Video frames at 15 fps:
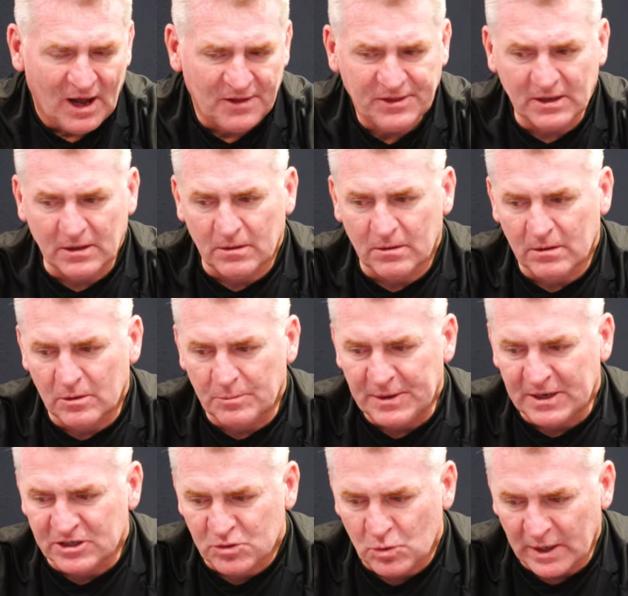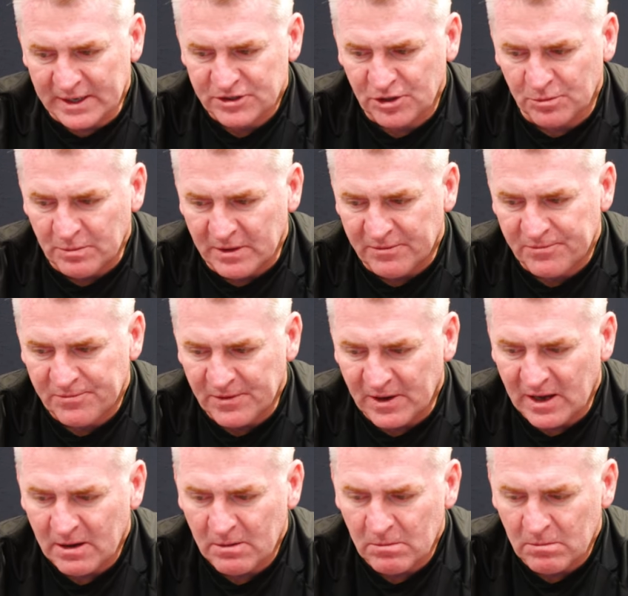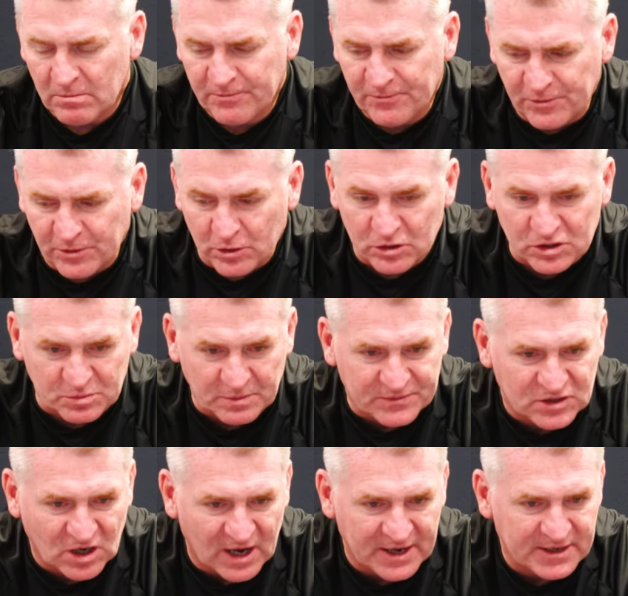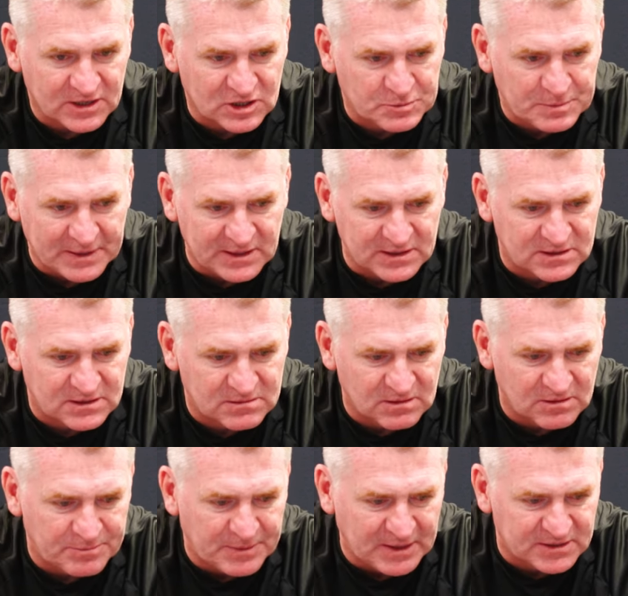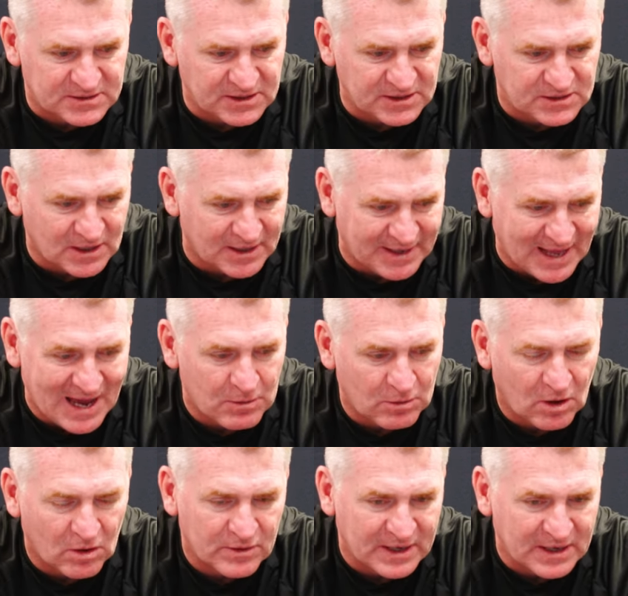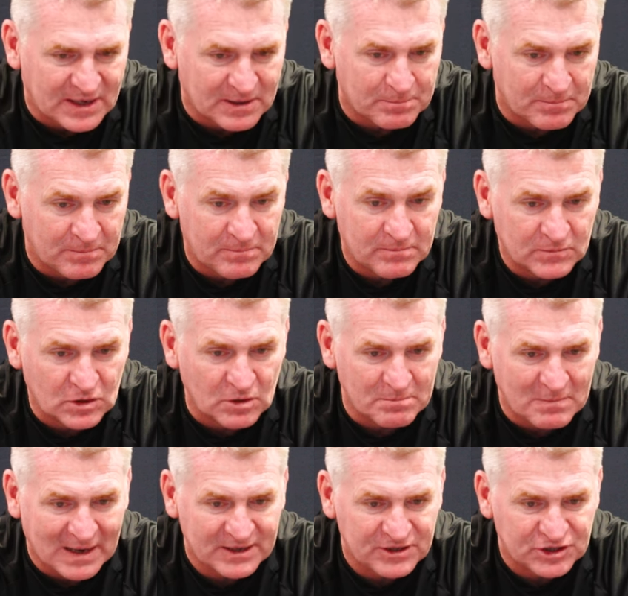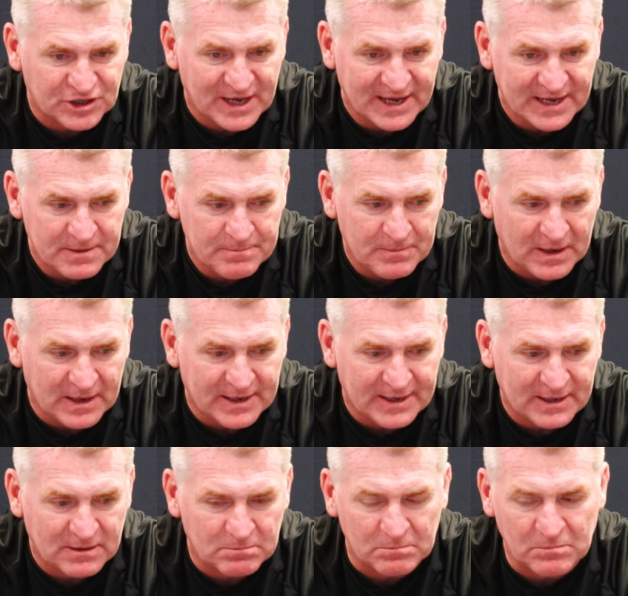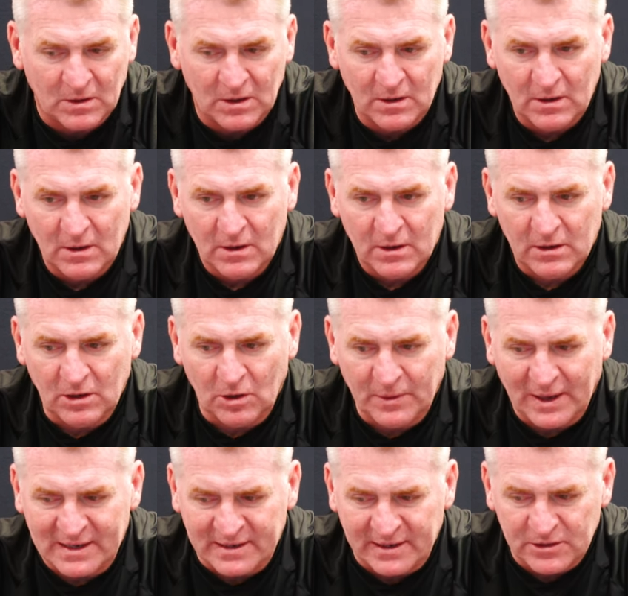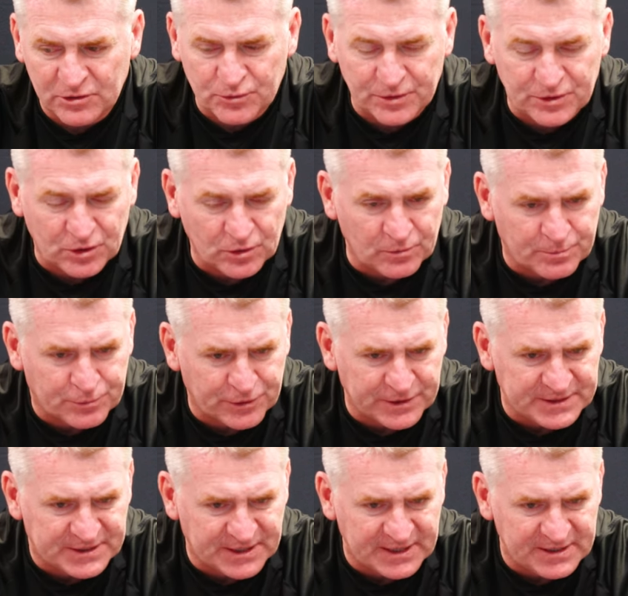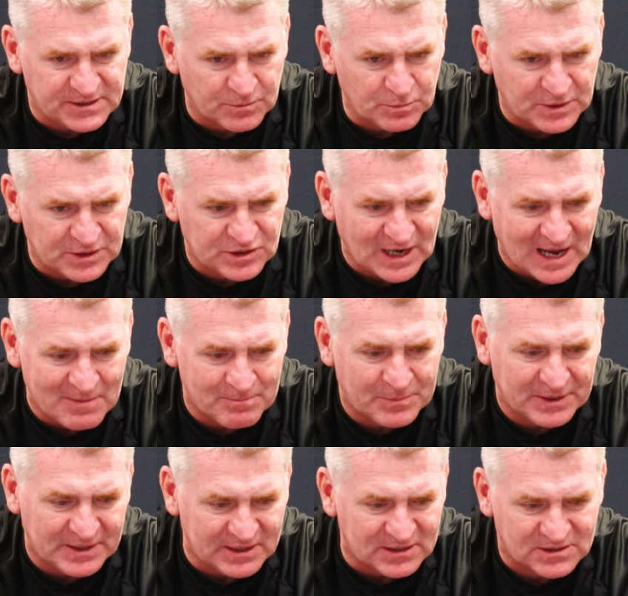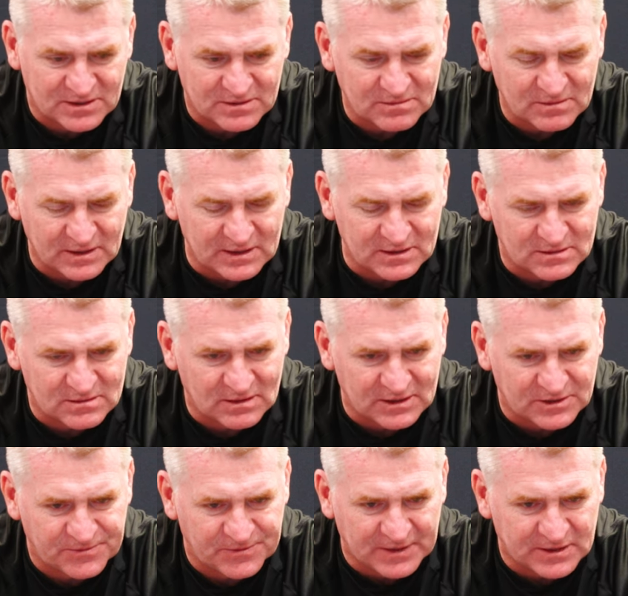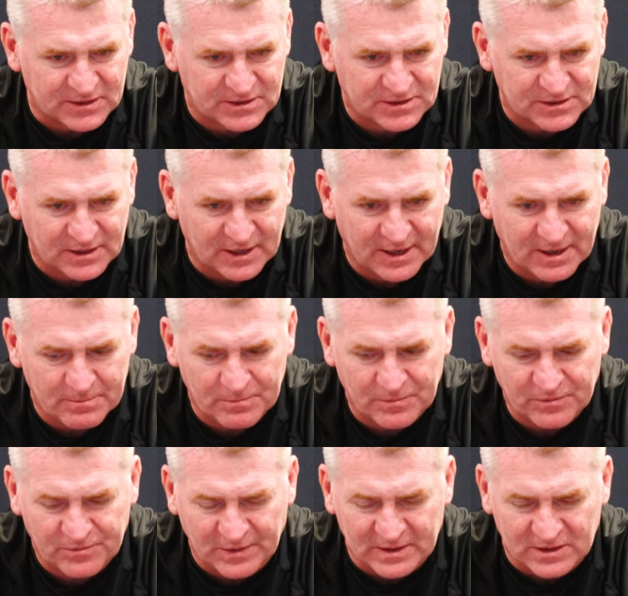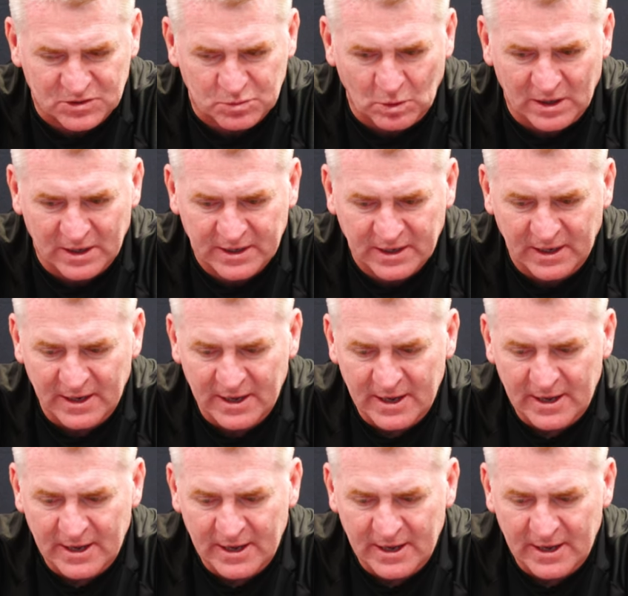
I think the biggest question with um, for us with Tyger has been his ability to, and how long he can can manage a game. Um, you know, he had an injury during pre-season which hampered his his, his fitness um, fitness work.